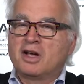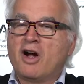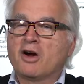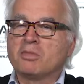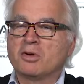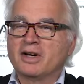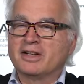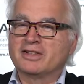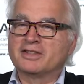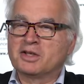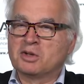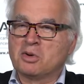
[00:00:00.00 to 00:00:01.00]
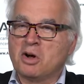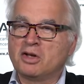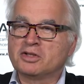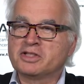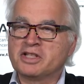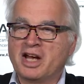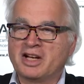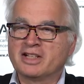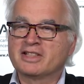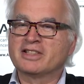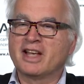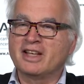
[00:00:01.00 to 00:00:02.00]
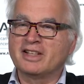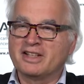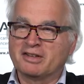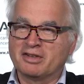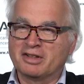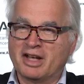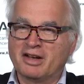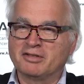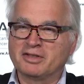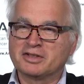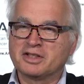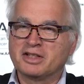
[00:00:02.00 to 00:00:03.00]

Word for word: carburetors that are all set at slightly different levels,